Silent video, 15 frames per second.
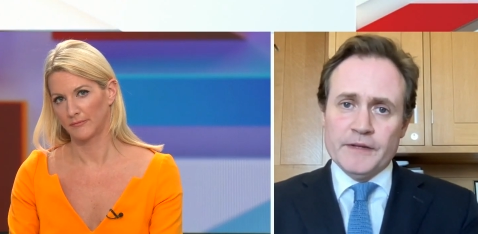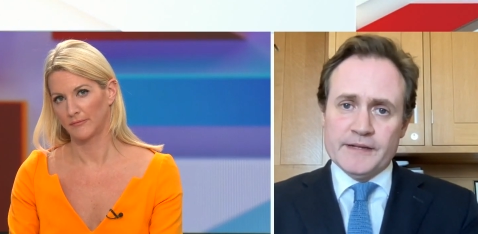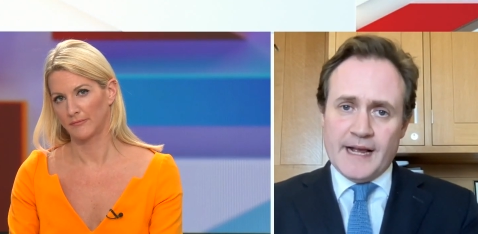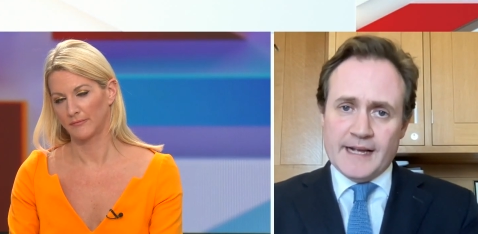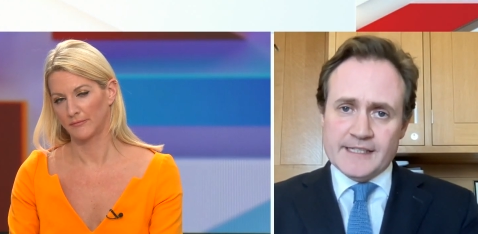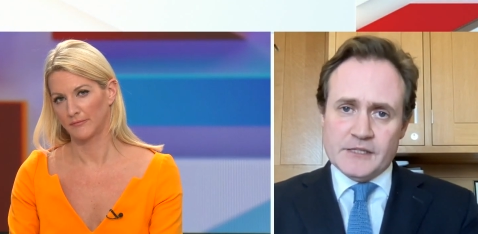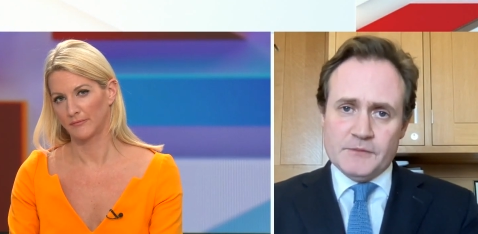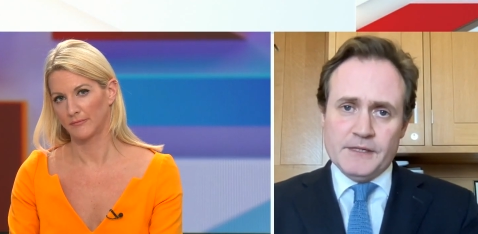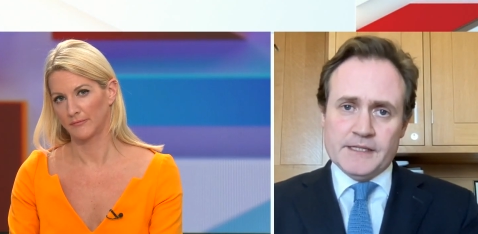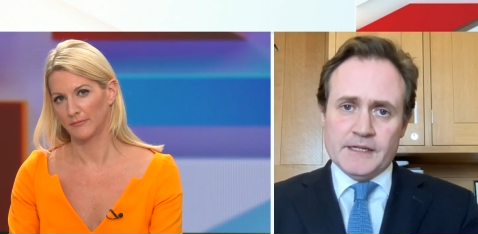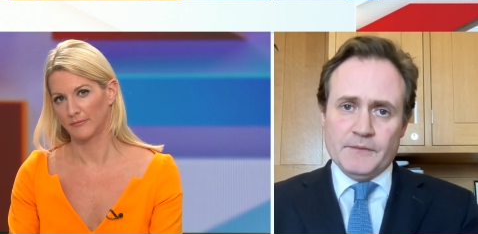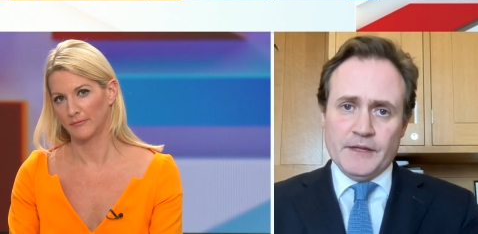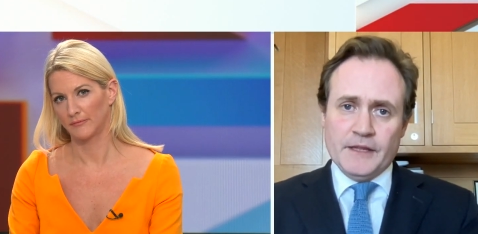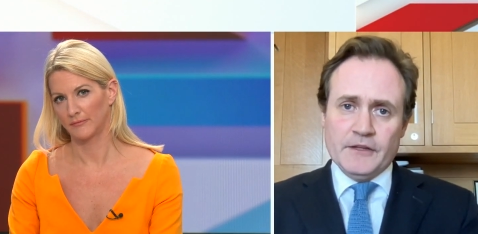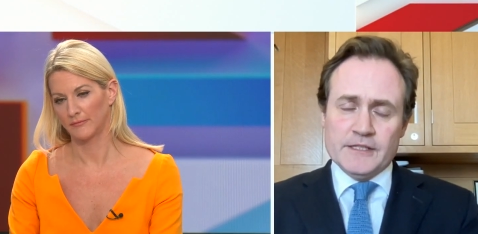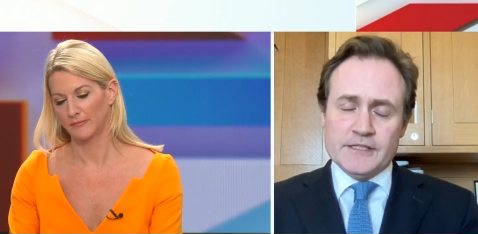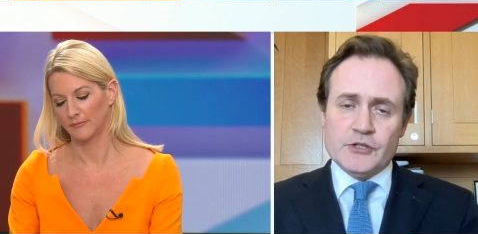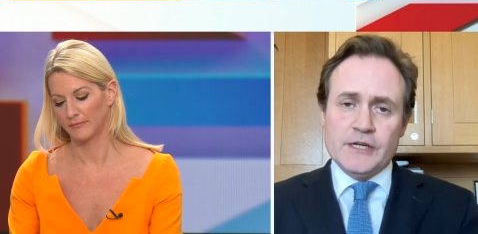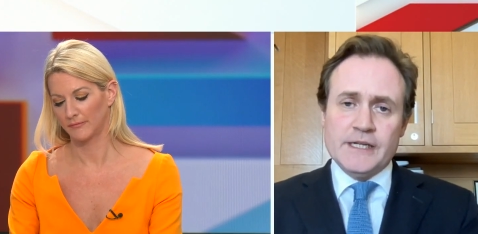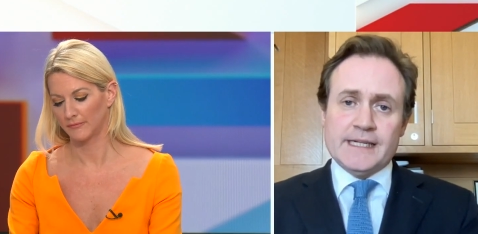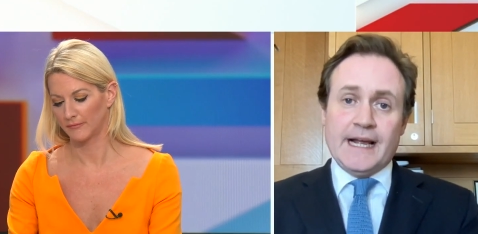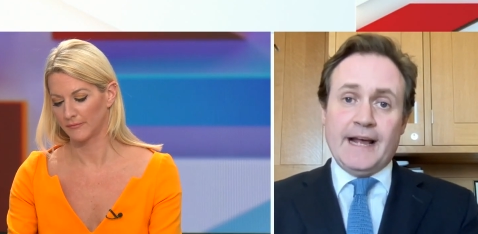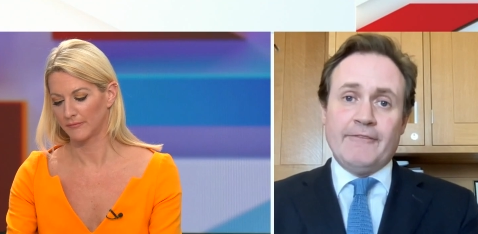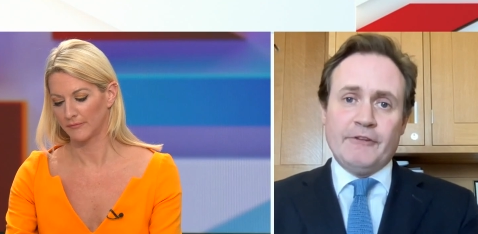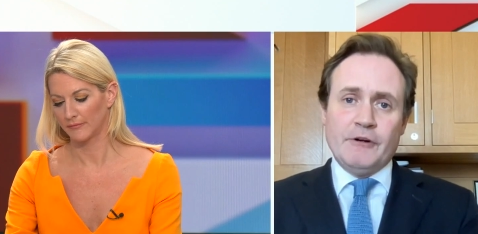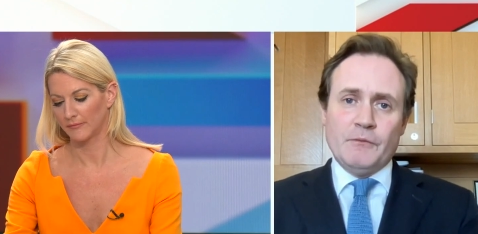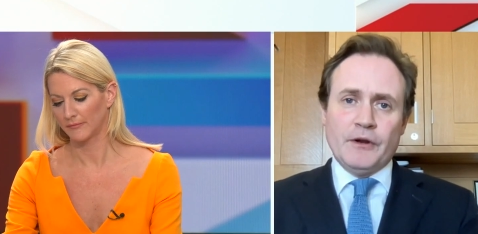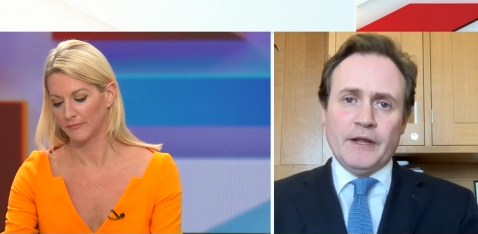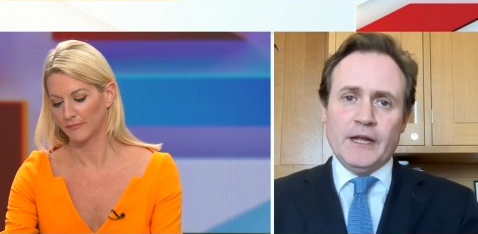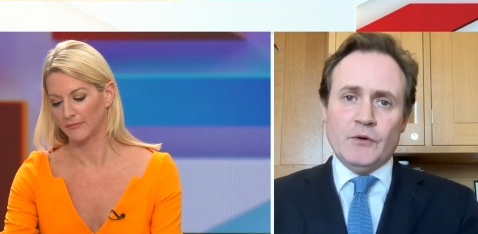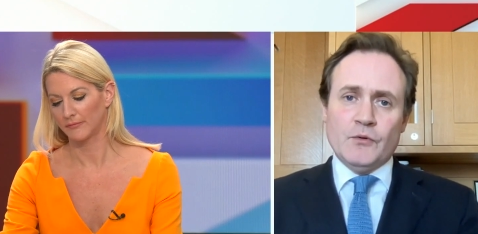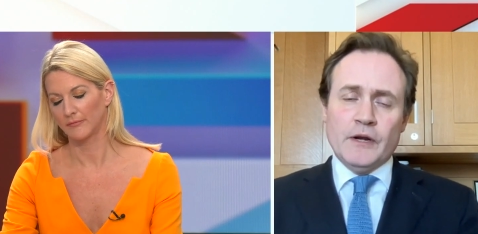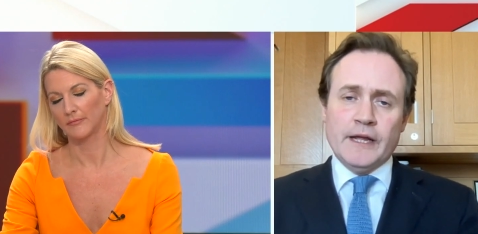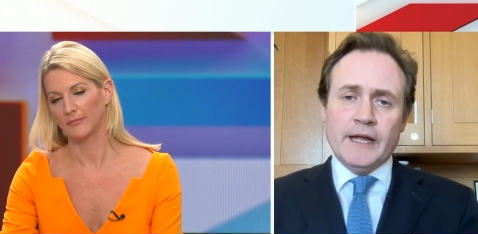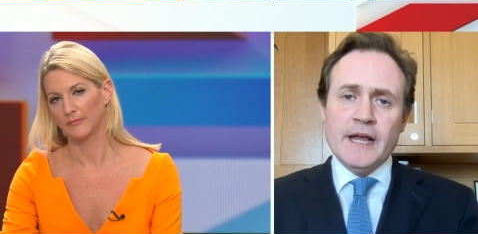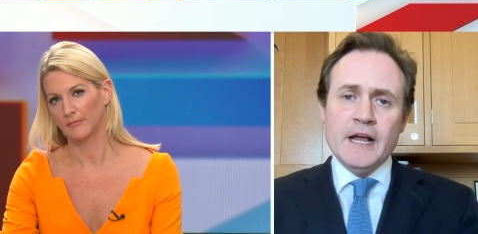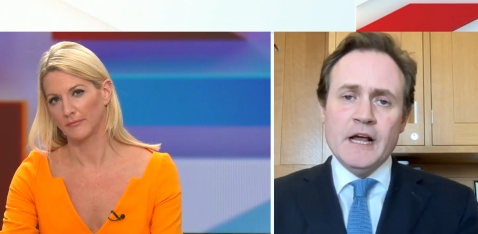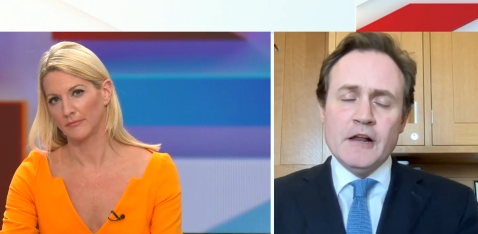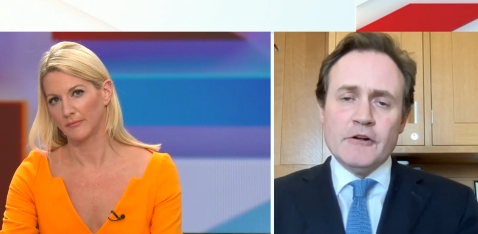Speaker 1: This has to be something that treats everybody equally.